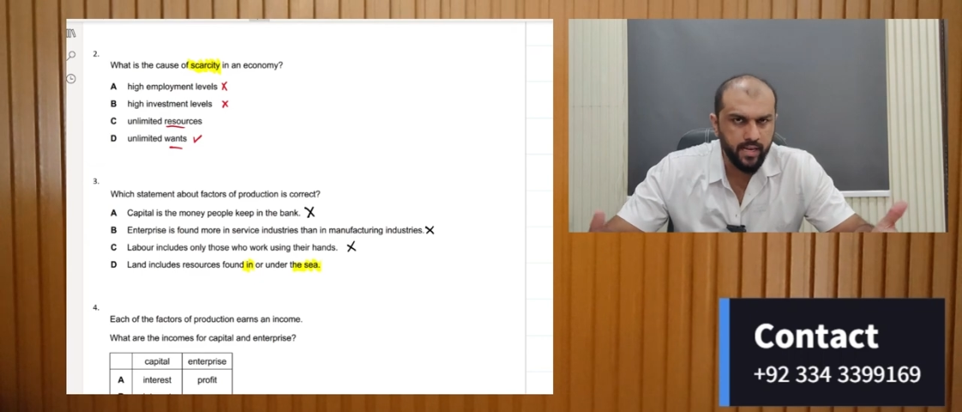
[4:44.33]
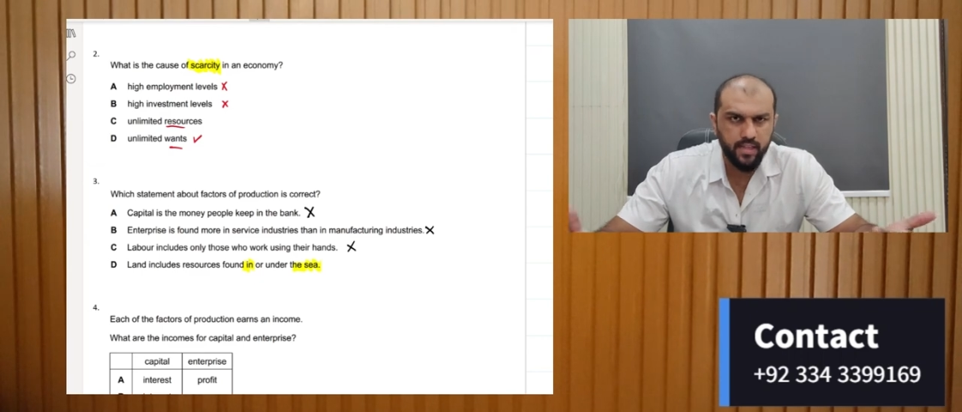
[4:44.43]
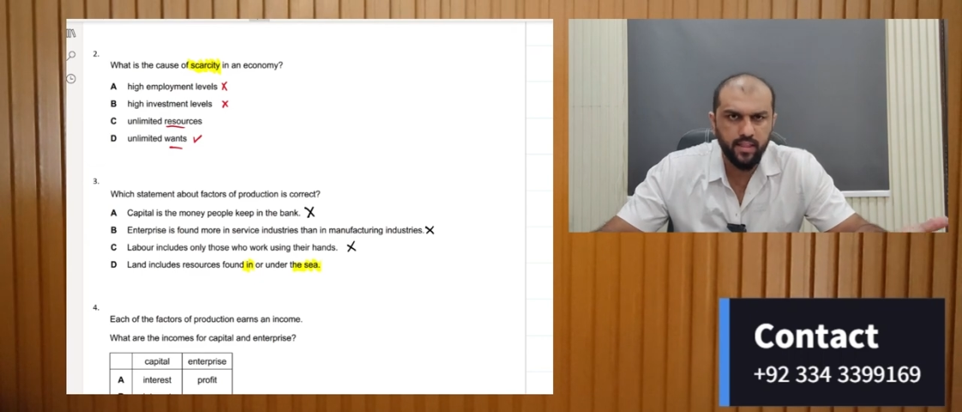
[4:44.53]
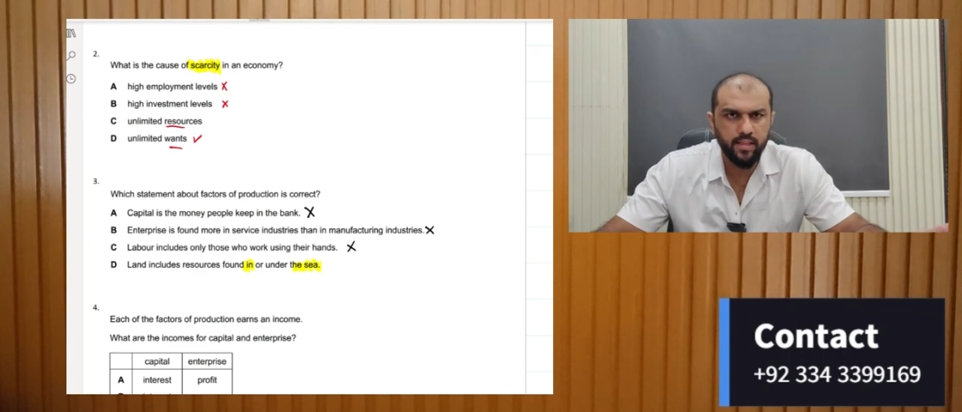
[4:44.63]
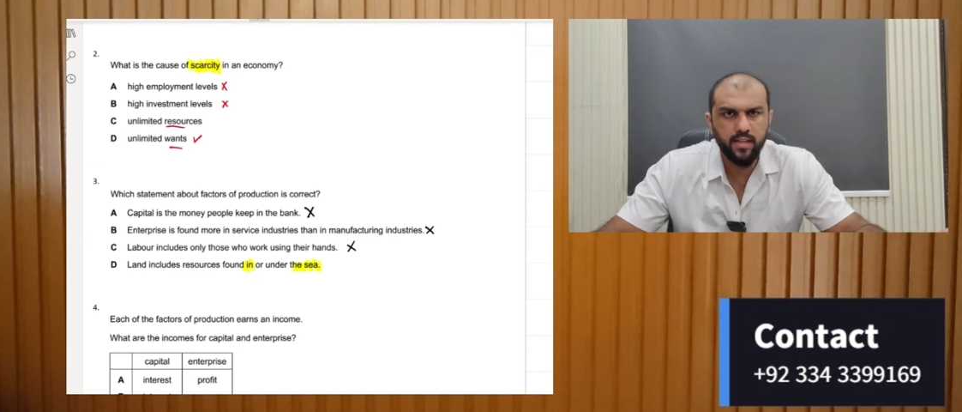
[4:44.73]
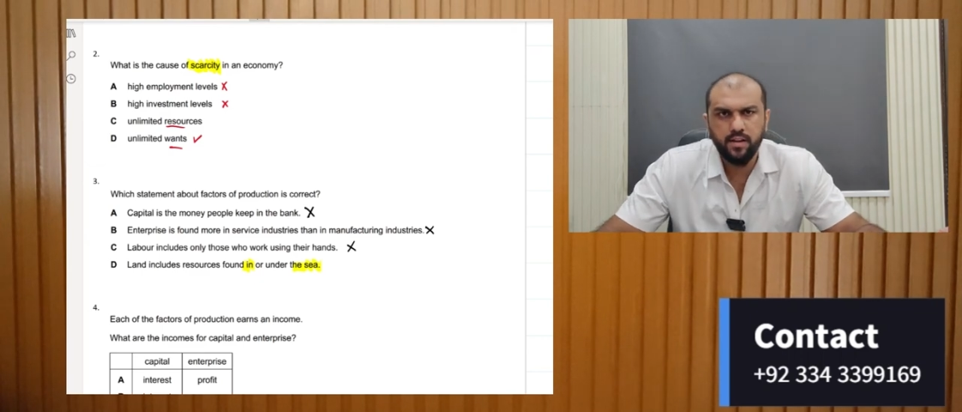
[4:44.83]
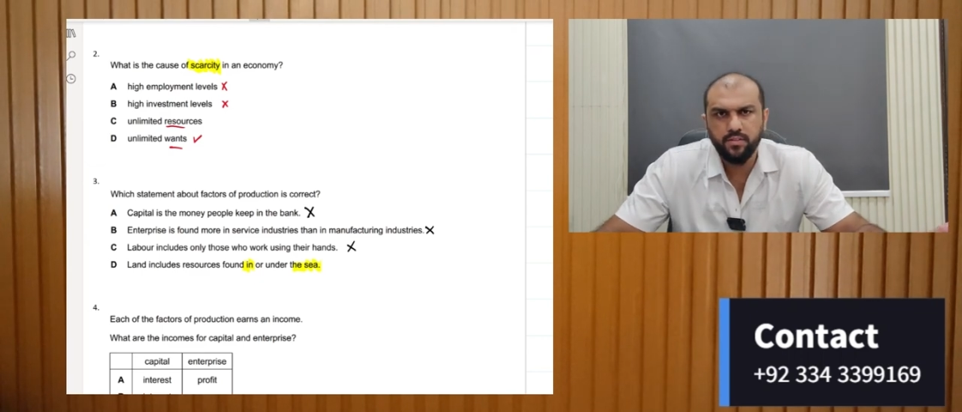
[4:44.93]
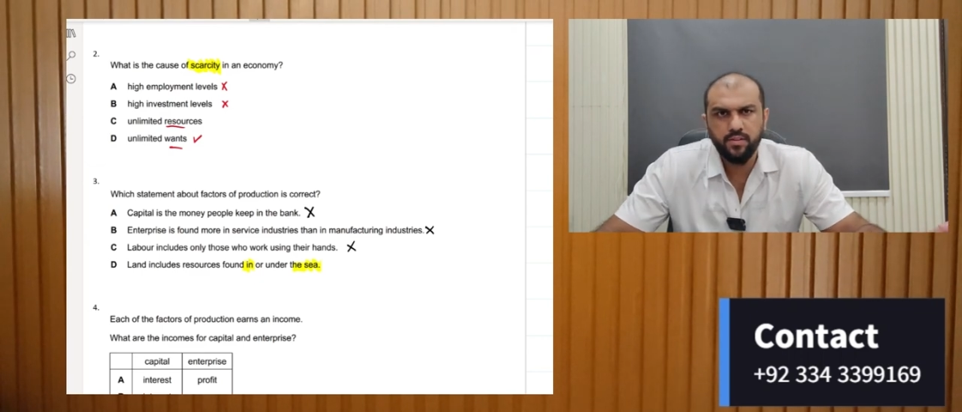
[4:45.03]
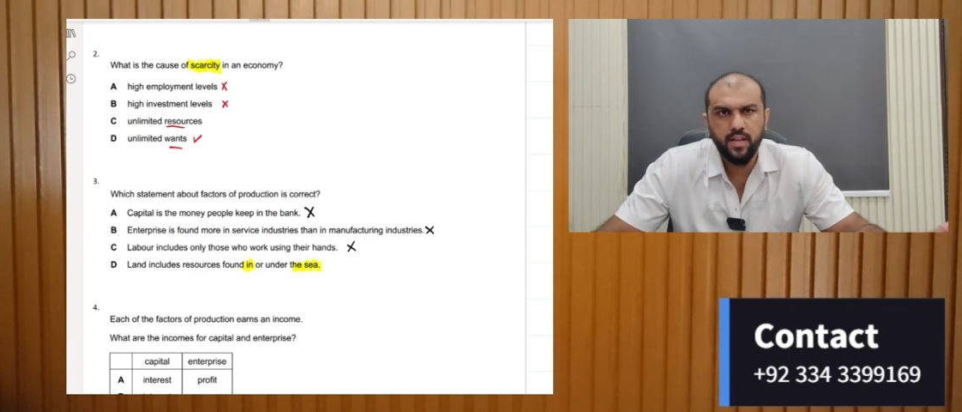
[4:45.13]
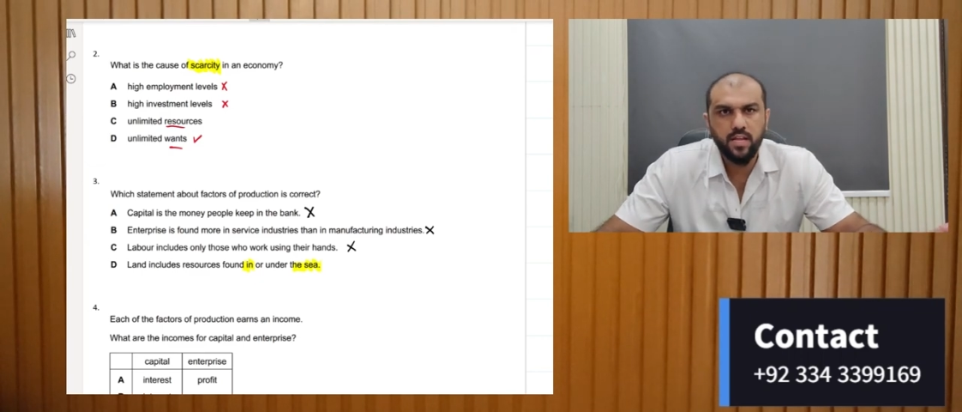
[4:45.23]
Anything that
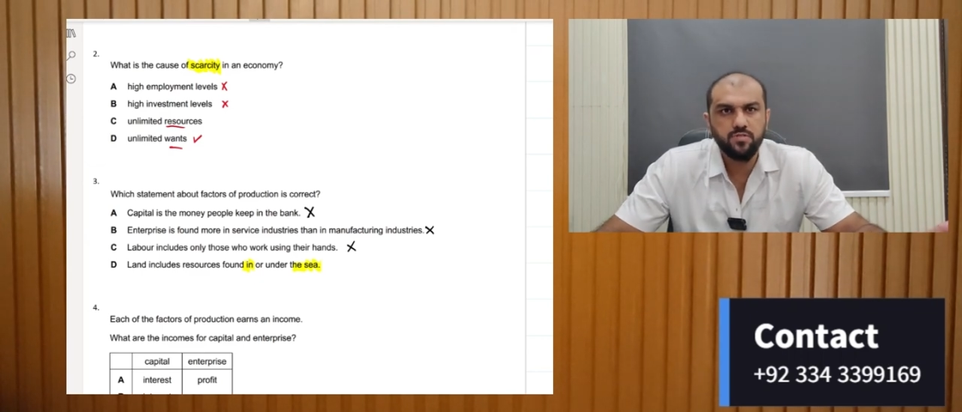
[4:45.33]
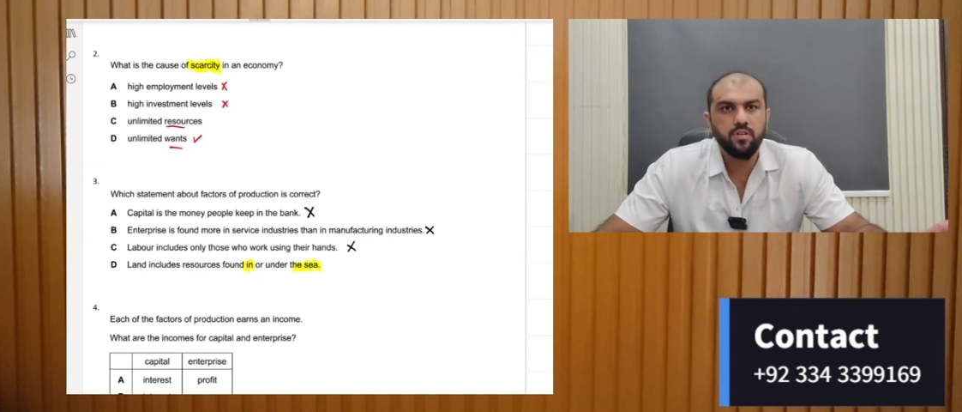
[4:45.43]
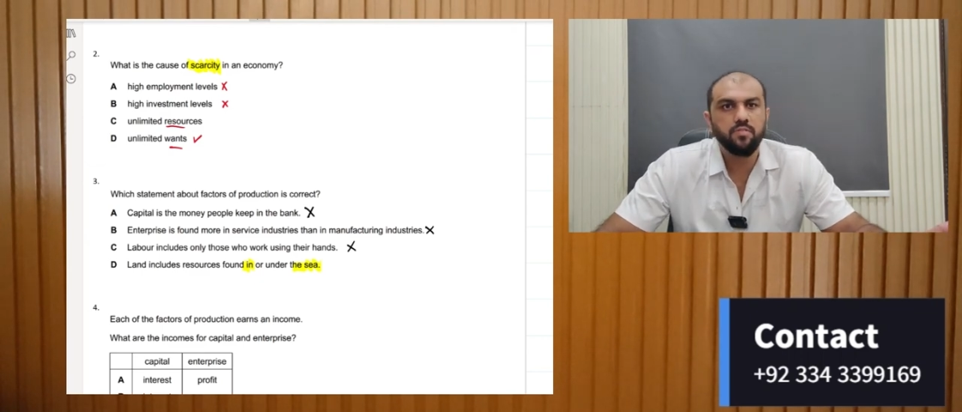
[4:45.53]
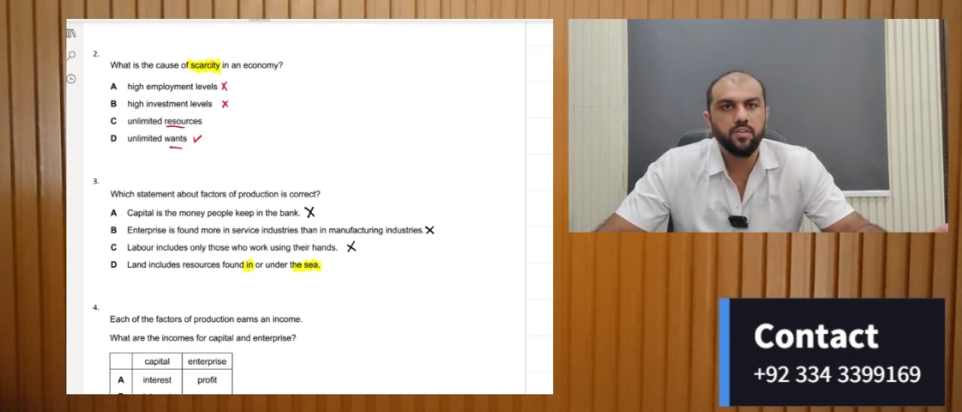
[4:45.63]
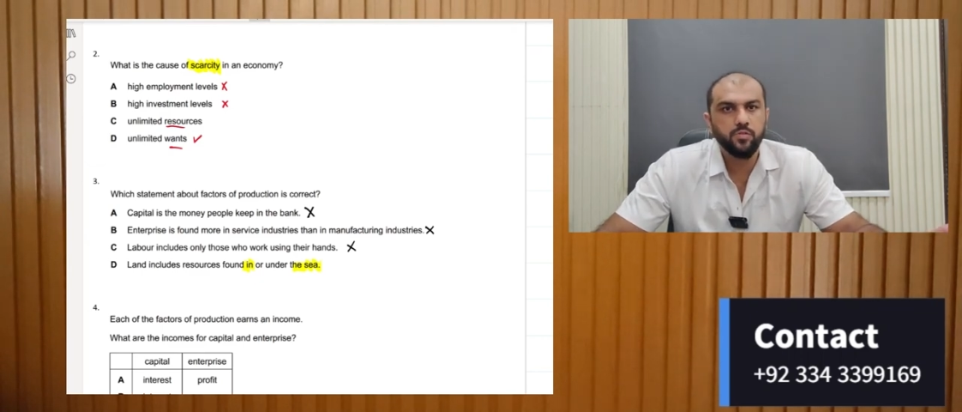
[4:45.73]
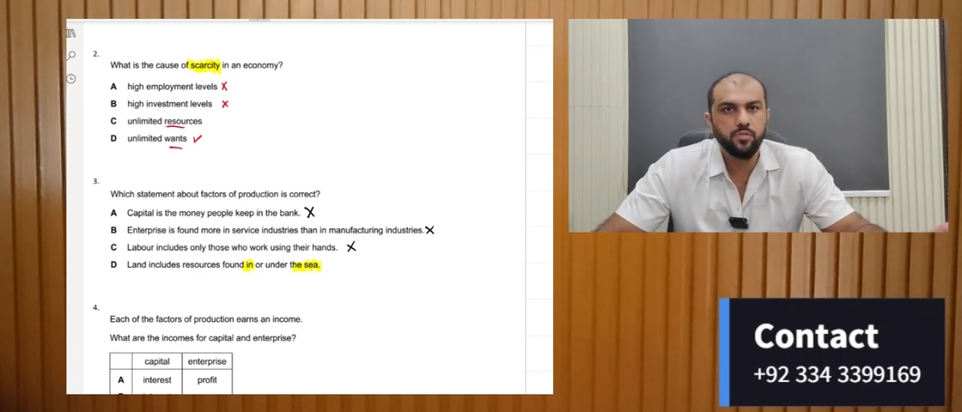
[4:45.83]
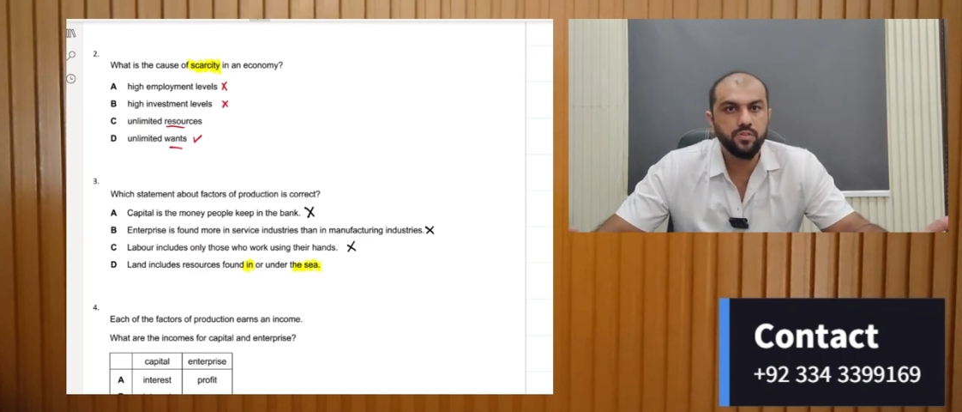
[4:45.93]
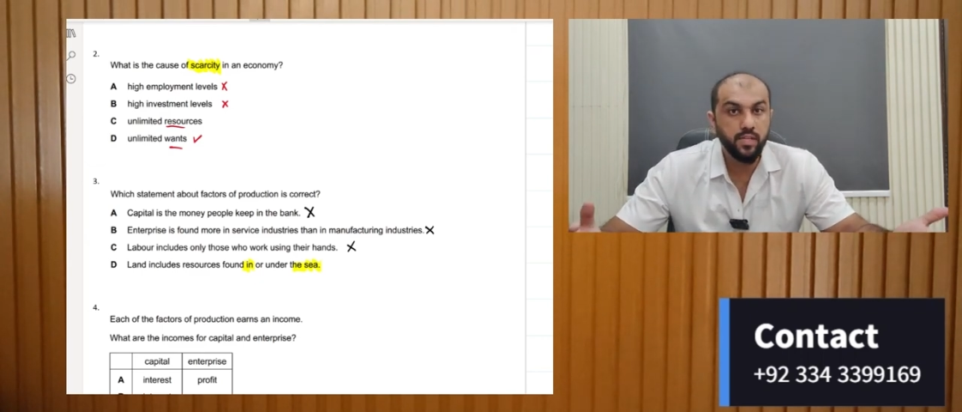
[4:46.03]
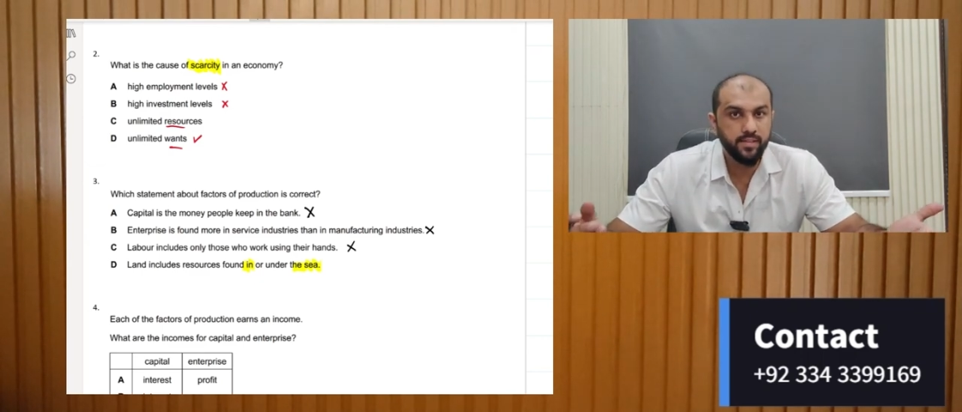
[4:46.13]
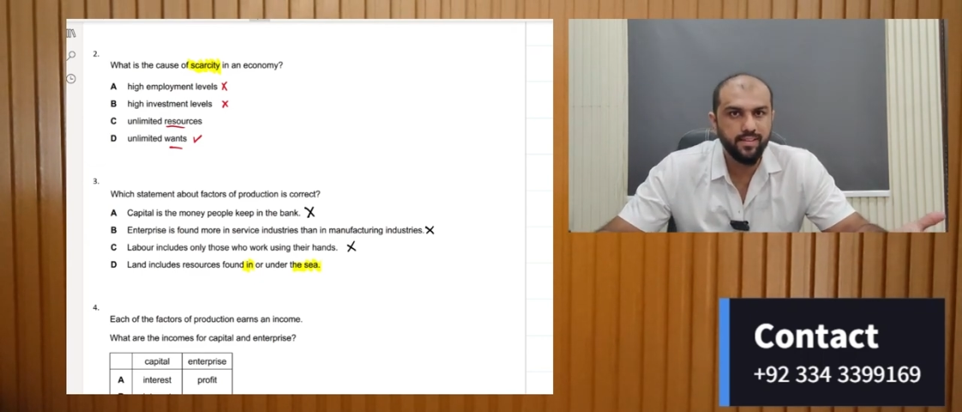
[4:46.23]
is a natural
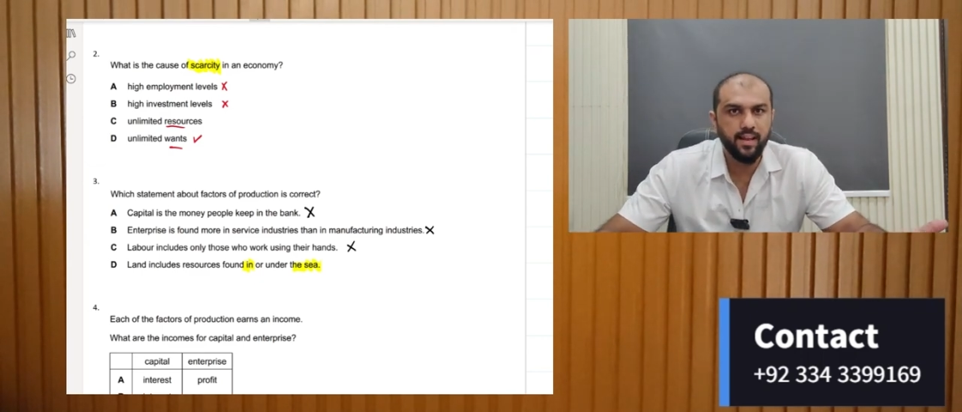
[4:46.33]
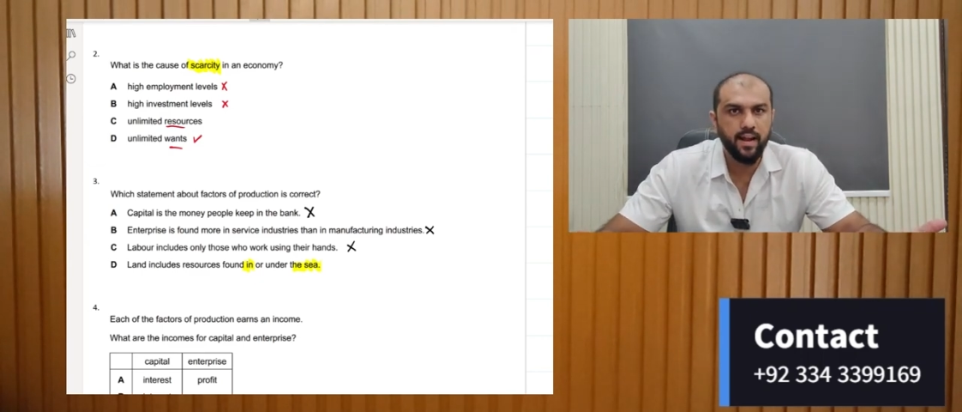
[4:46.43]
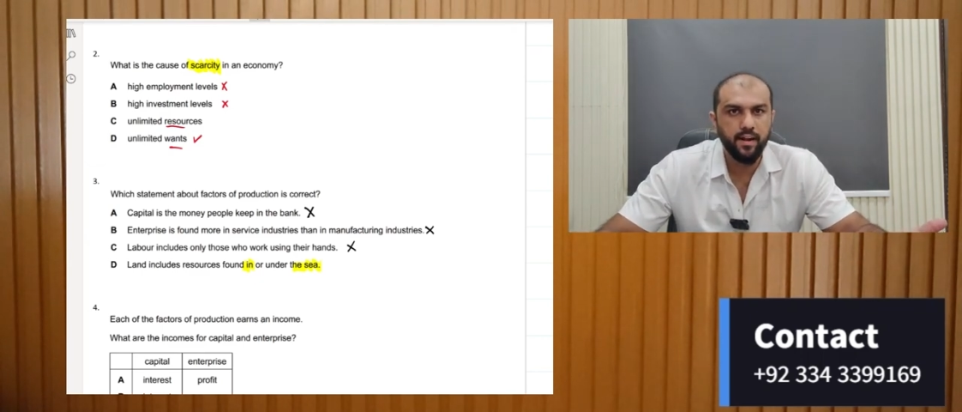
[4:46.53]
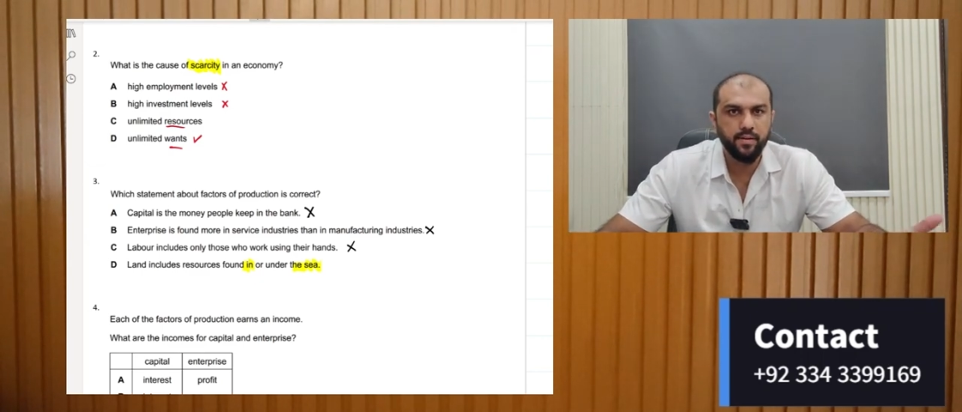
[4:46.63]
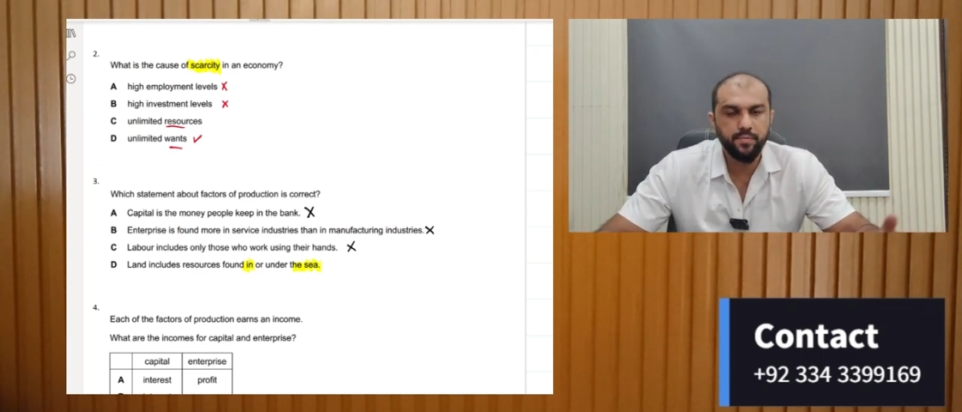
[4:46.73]
resource is a land.